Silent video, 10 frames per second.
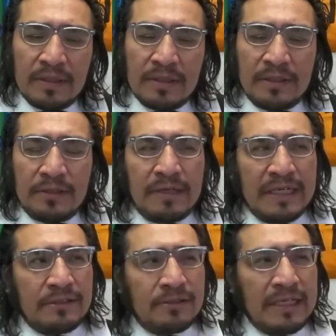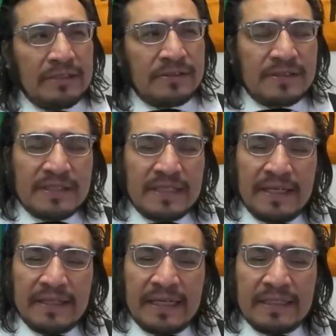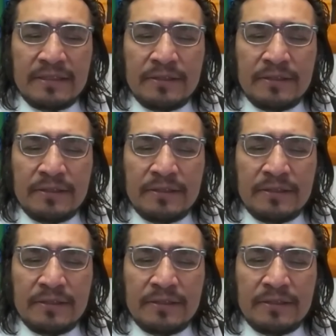I know I used to say that,